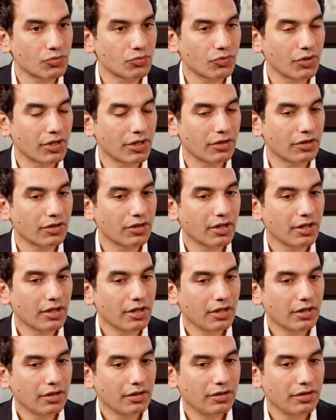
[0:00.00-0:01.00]
with
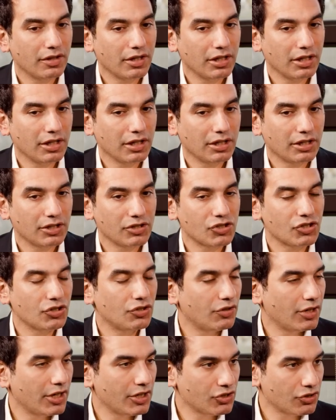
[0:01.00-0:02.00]
the
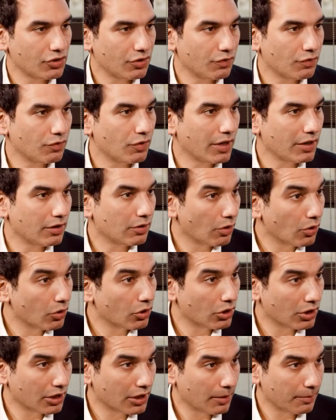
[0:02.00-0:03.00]
consideration of what
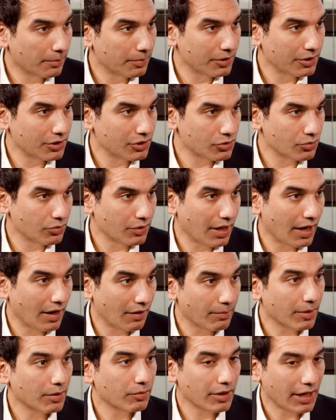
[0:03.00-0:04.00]
local companies we have,
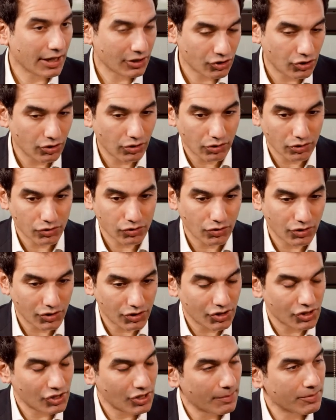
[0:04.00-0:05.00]
but we actually also, as
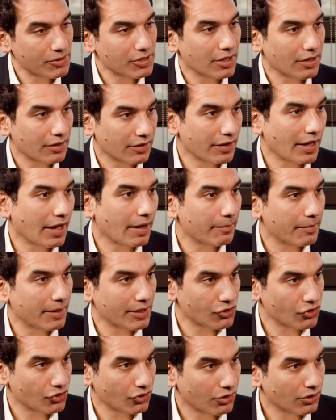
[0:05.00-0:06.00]
a subset of that,
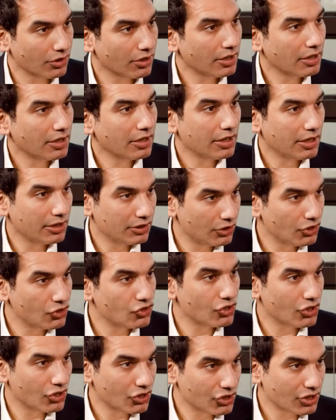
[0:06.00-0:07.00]
measure
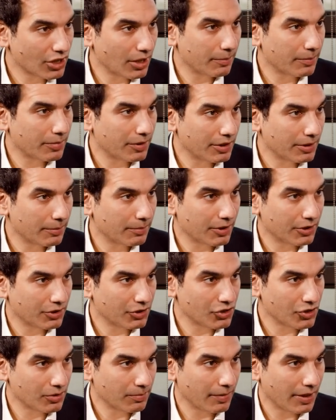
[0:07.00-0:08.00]
indigenous company
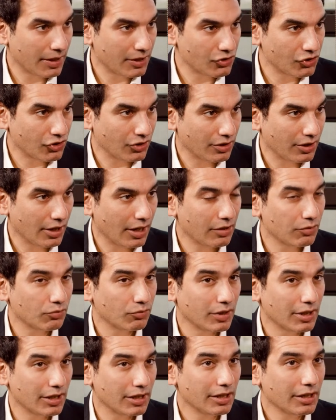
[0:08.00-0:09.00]
participation. And okay.
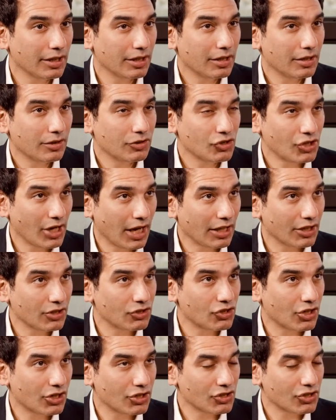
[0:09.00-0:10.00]
we
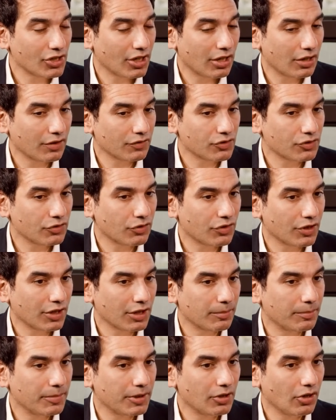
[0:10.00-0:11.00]
challenge ourselves to
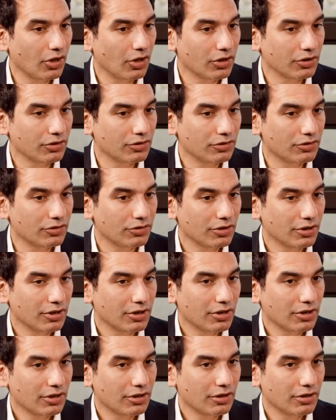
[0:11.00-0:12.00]
think beyond
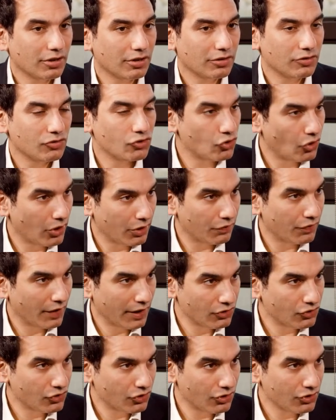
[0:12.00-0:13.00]
joint
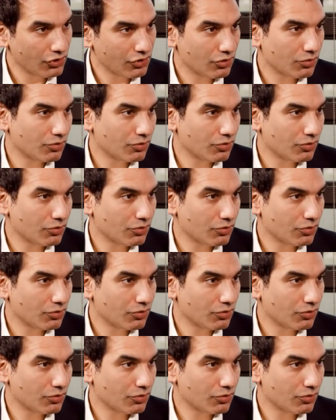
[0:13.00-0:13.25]
ventures,